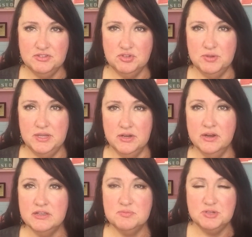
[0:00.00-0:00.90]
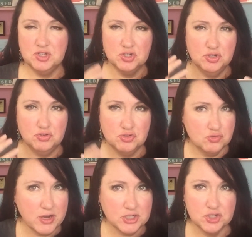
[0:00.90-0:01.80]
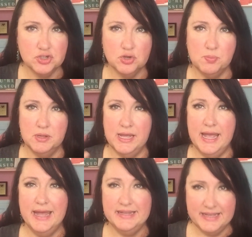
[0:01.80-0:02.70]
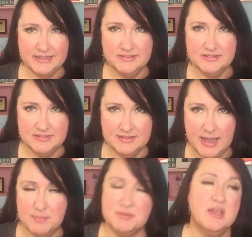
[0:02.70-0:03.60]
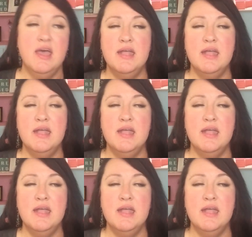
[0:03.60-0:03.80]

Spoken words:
do here is be sure you structure your plan into steps.